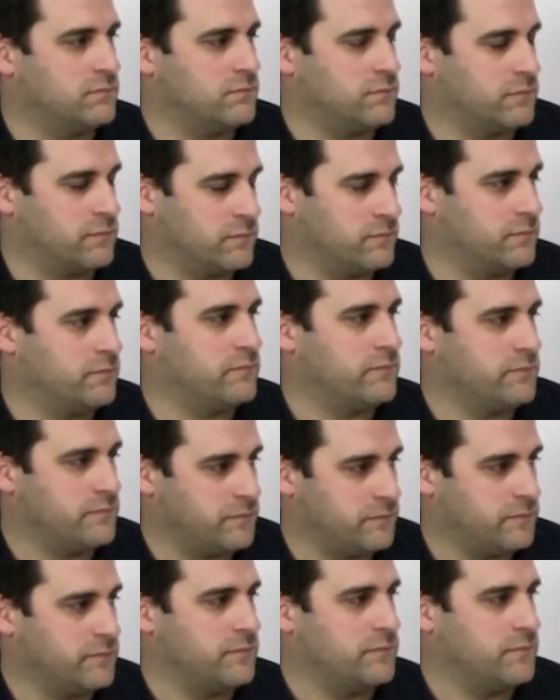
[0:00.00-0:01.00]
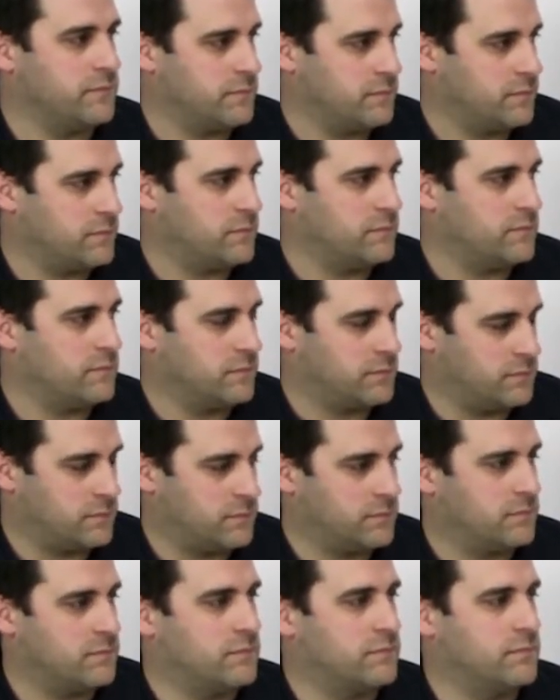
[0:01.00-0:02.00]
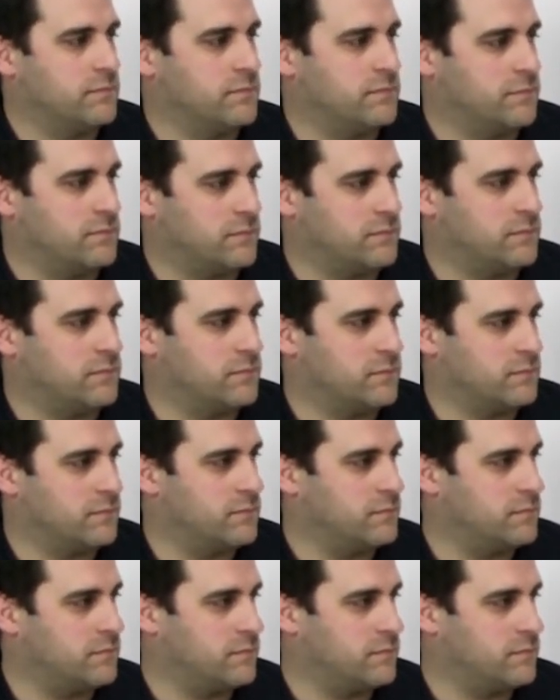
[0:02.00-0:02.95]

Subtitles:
The person shown says nothing.